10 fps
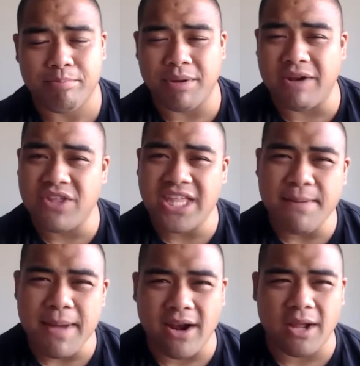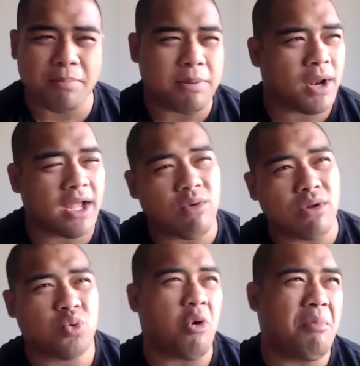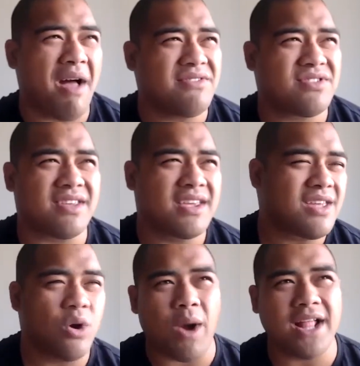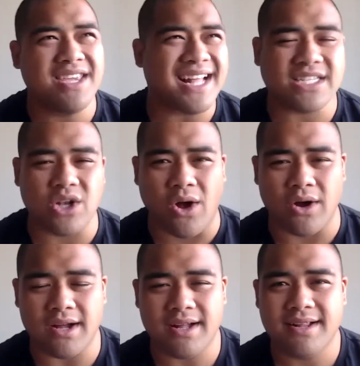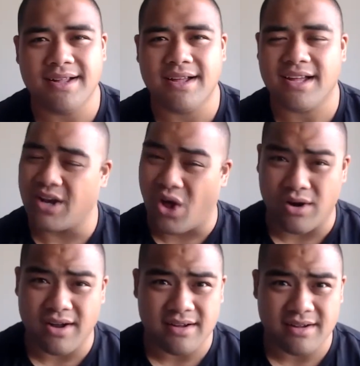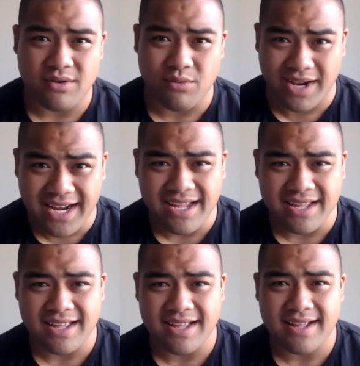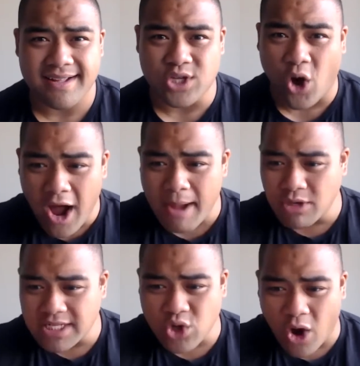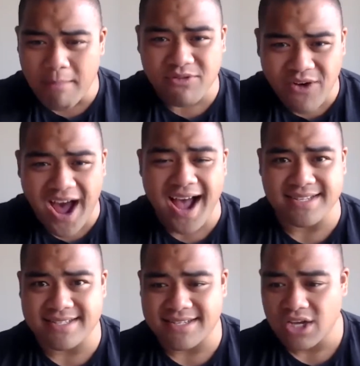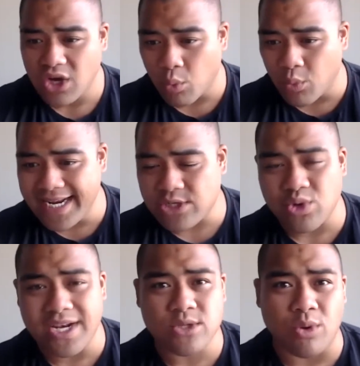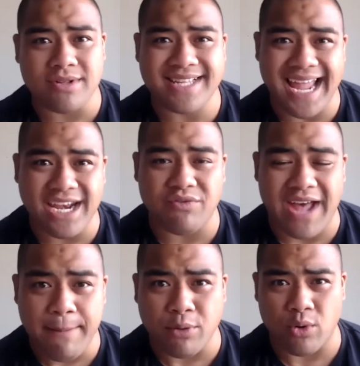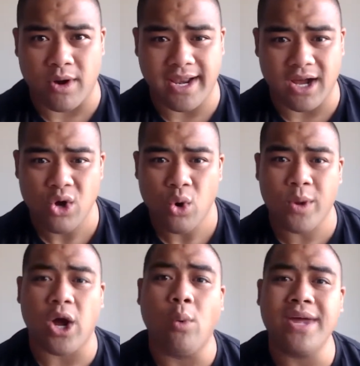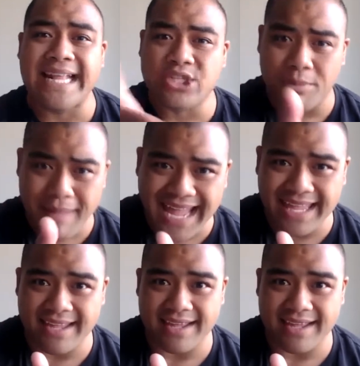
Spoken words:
But if you think about, like, people like, well, 12 months, 1 year, that's long. Long. Really? Time is fast. We're literally towards the end of April right now. We're going into May.